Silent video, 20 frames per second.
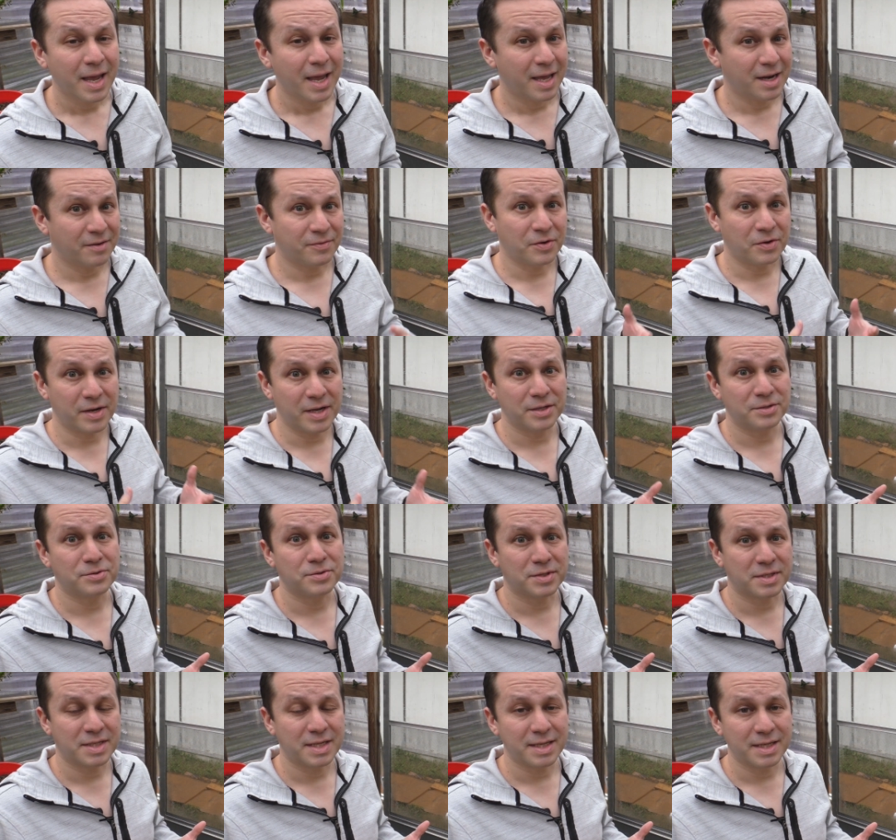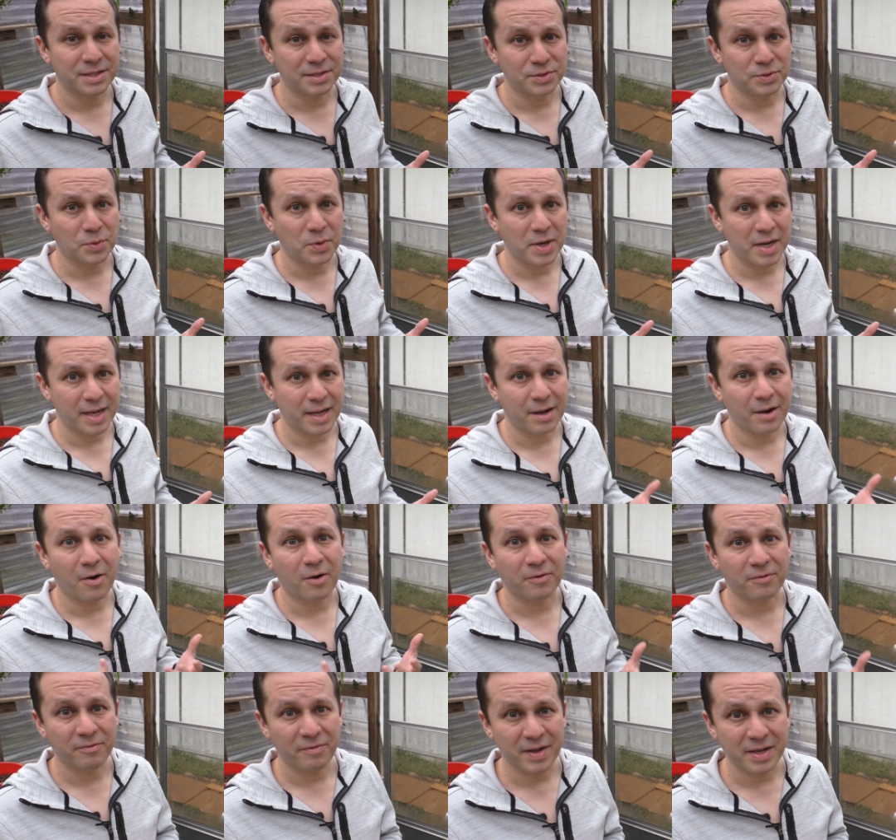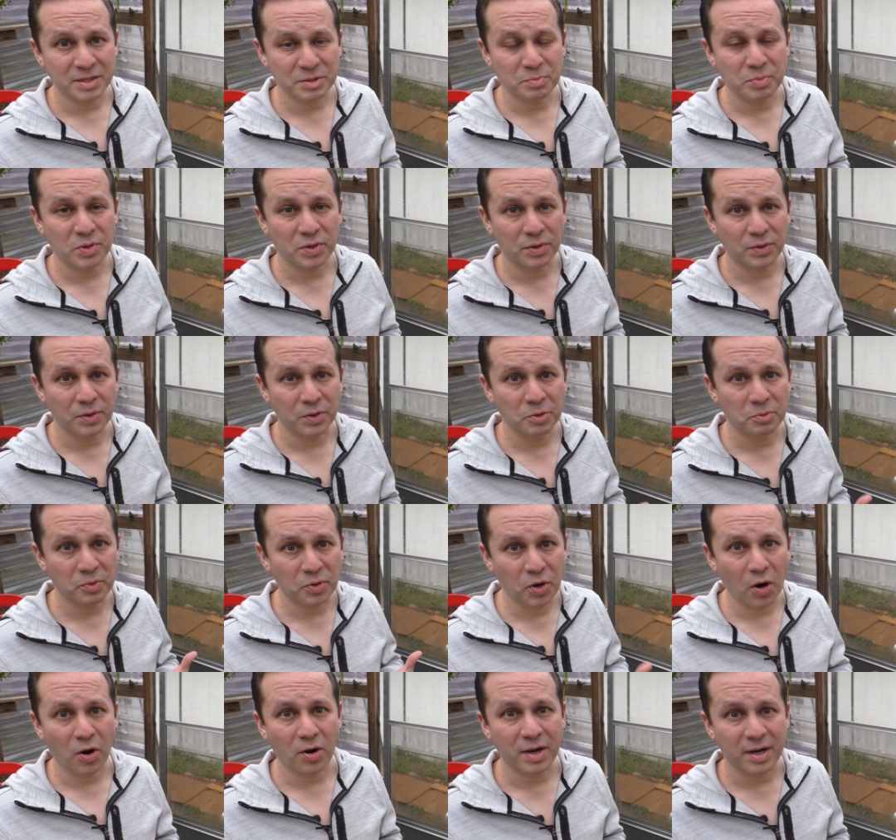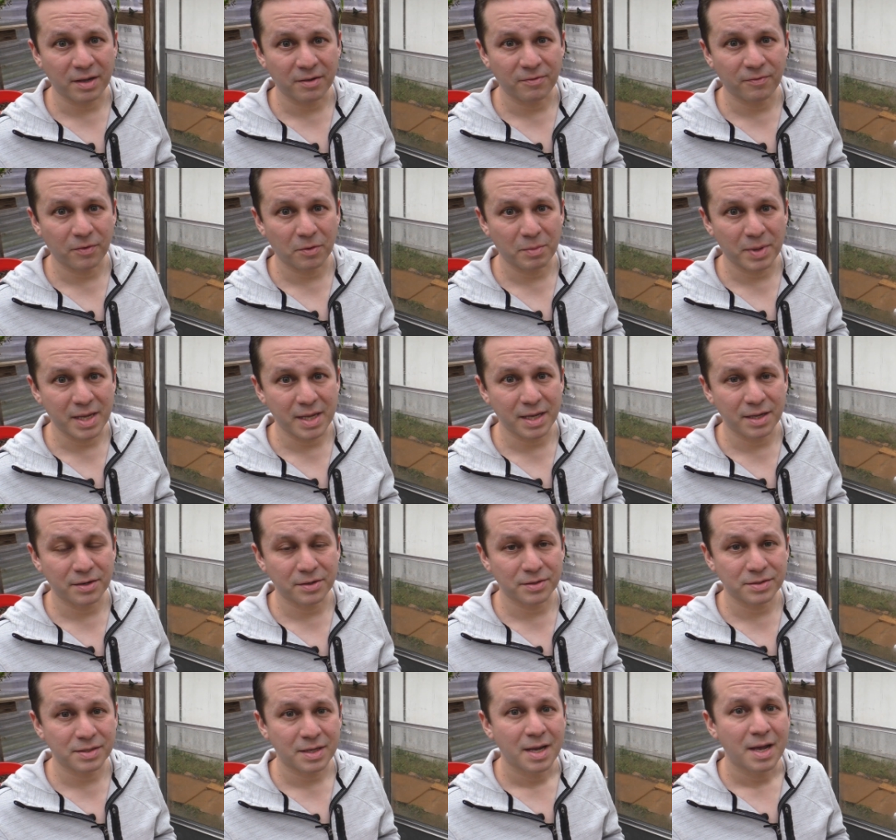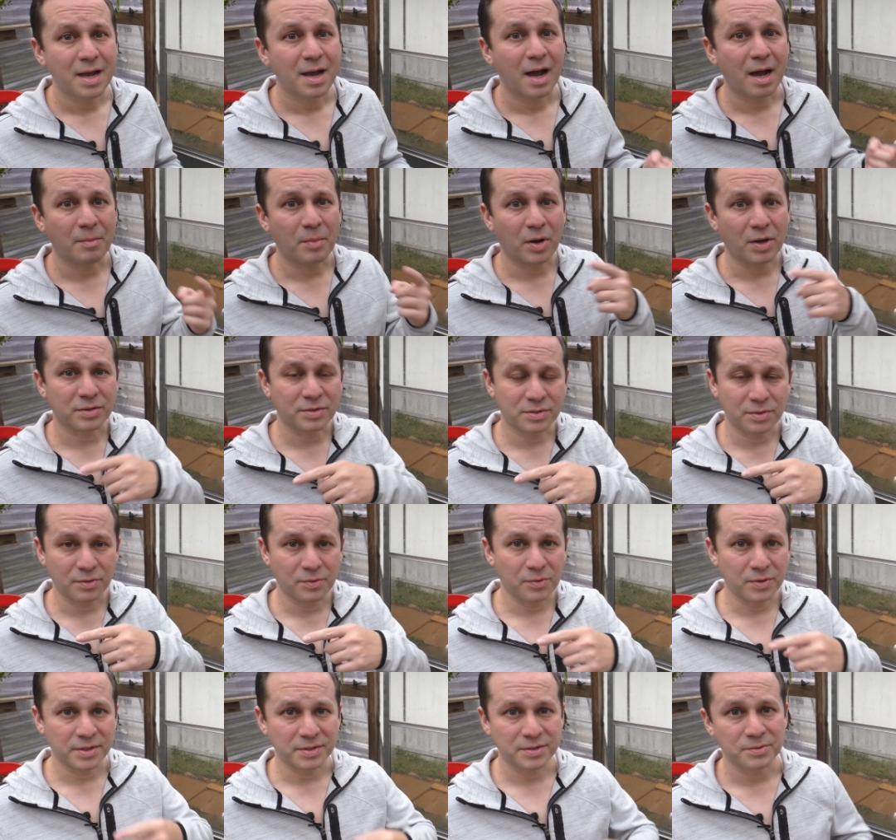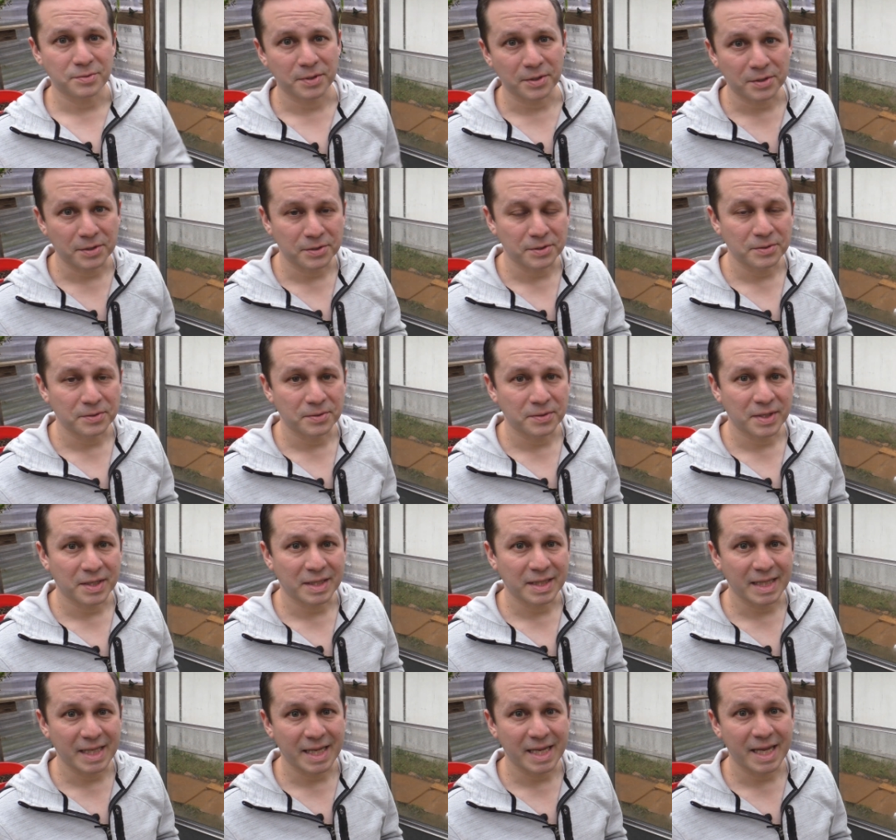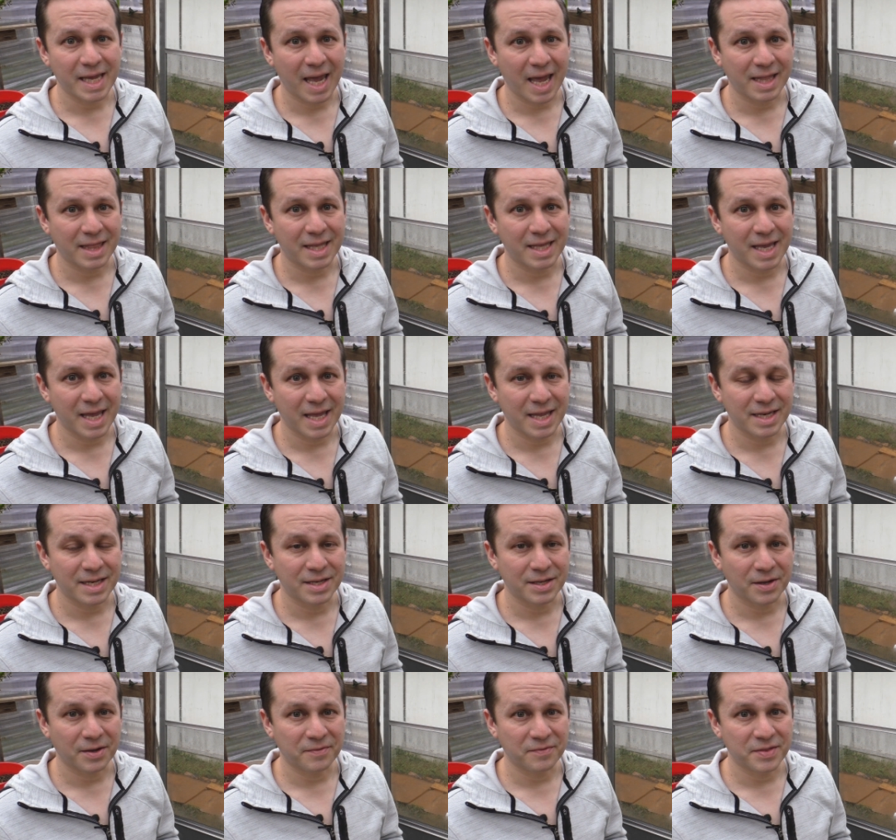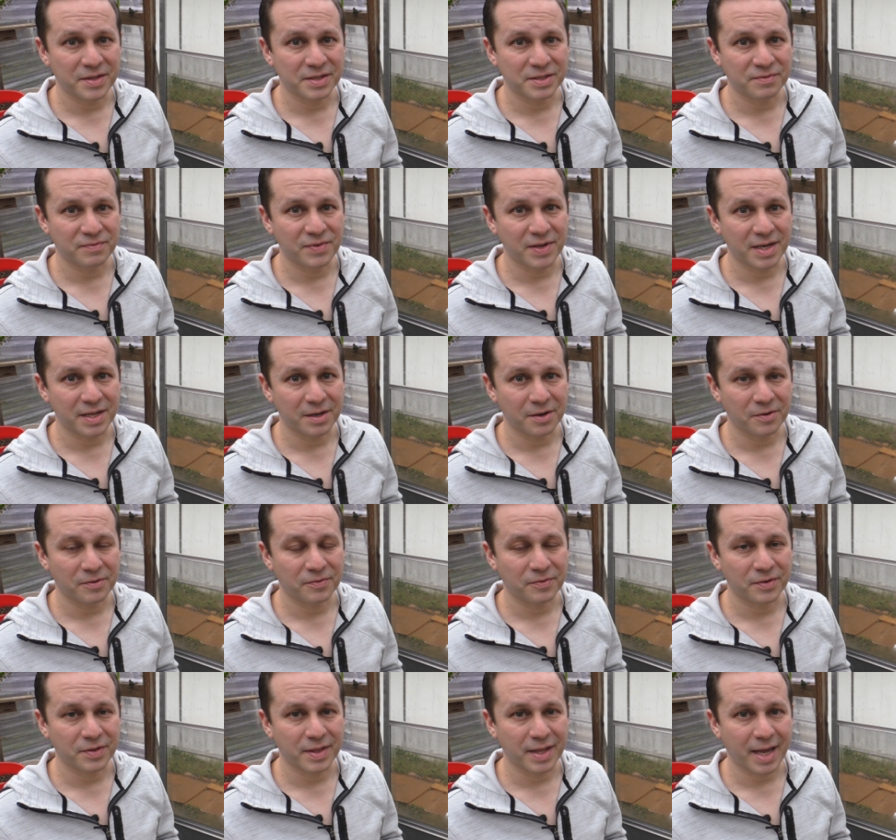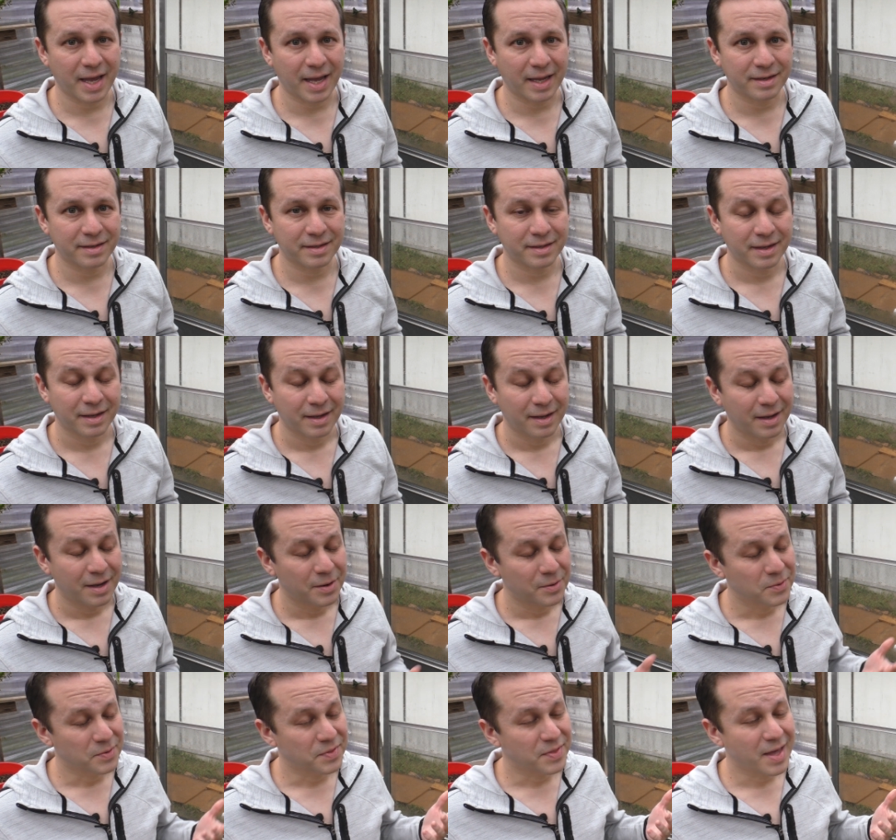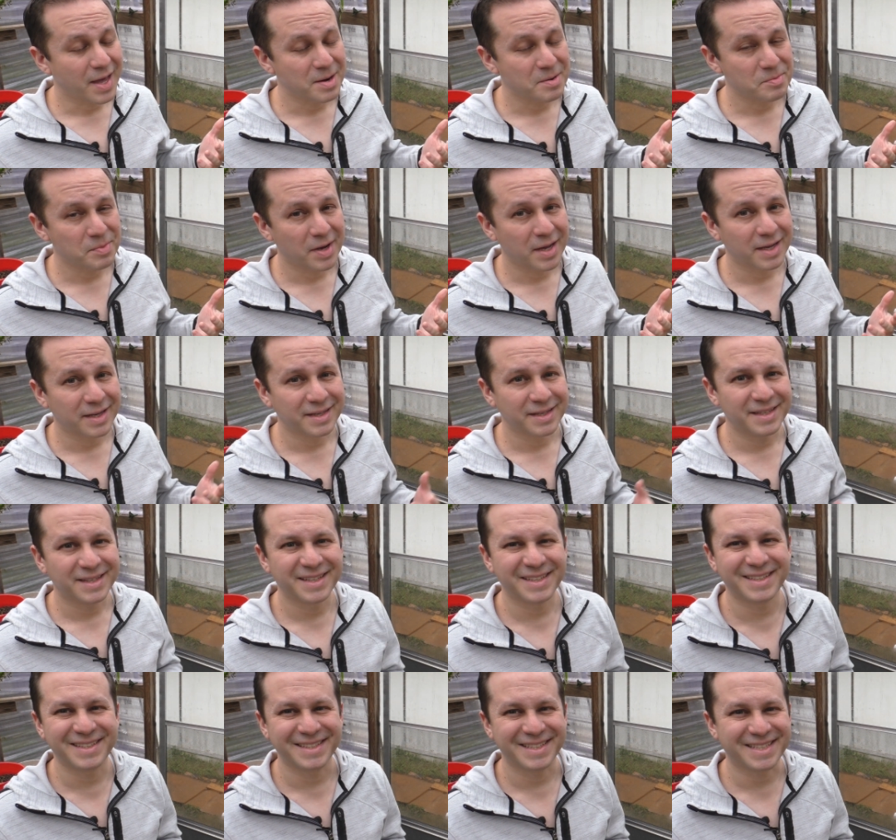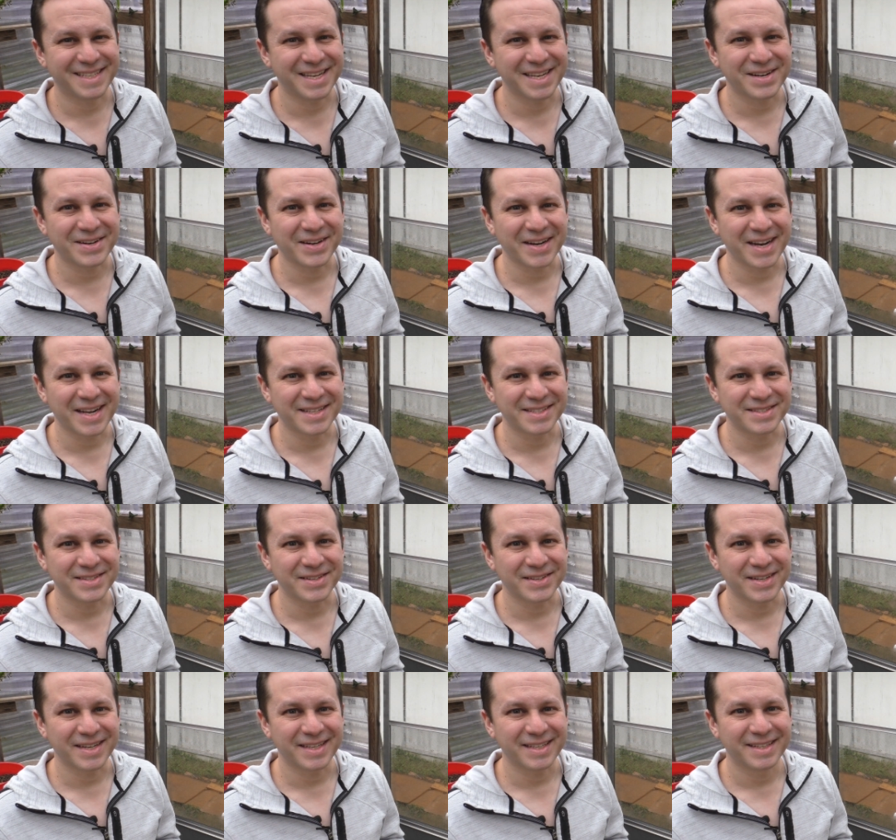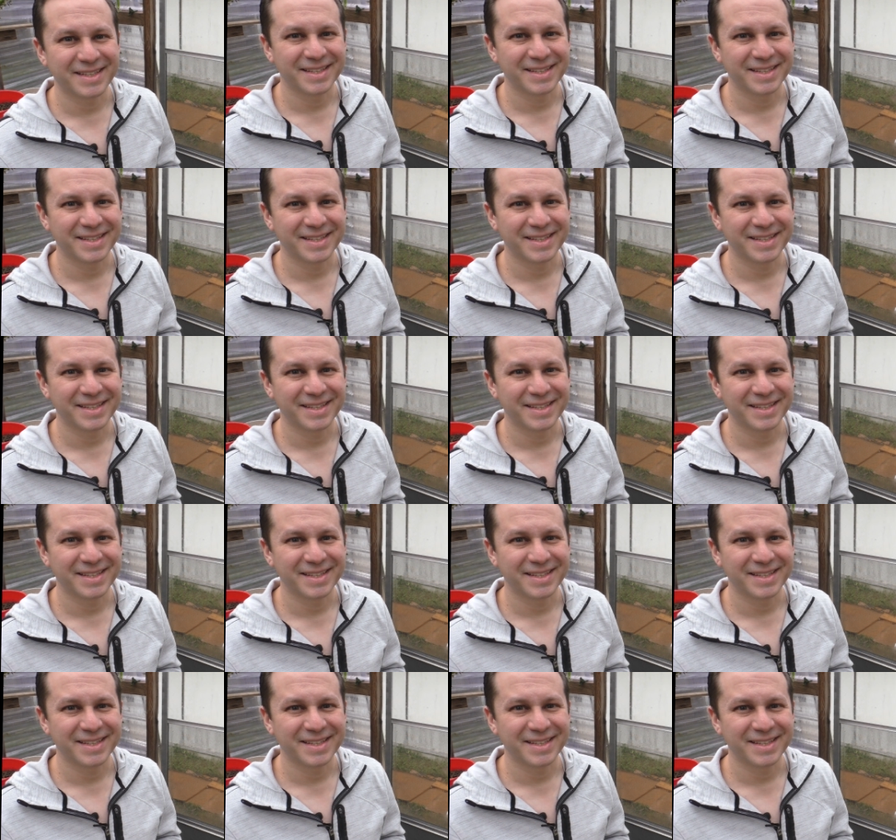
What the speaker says: And if you're interested in joining our Facebook group Gardening for Beginners, I'm also going to include a link at the end of this video for that. With that in mind, let's get our hands dirty.